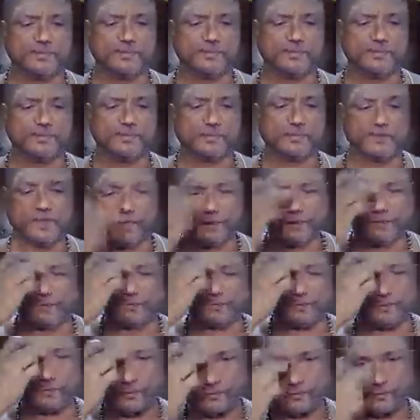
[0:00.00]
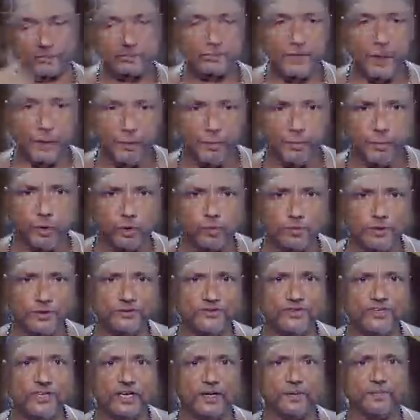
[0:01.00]
Then
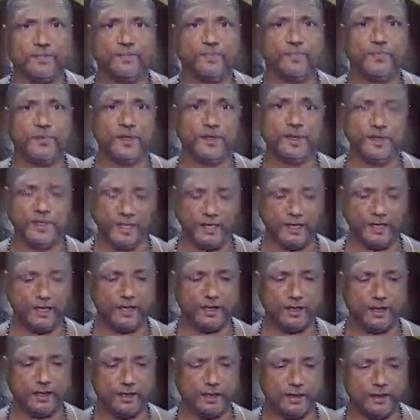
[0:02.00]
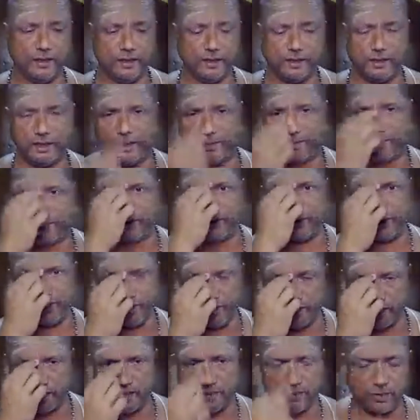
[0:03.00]
brumadhya, the in between the
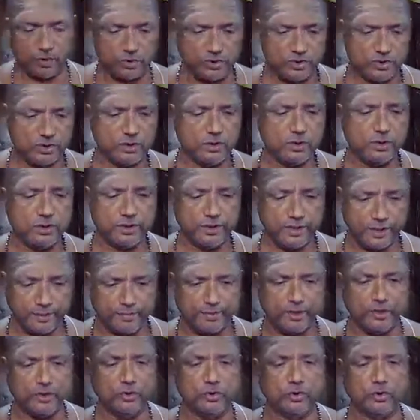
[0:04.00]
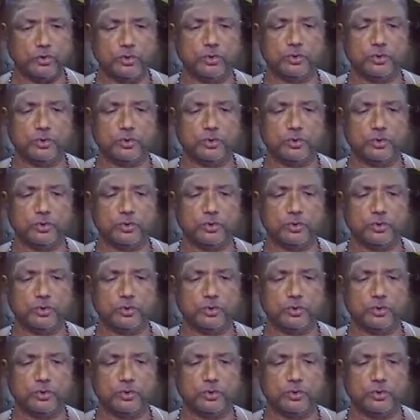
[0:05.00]
eyebrows, the bindu.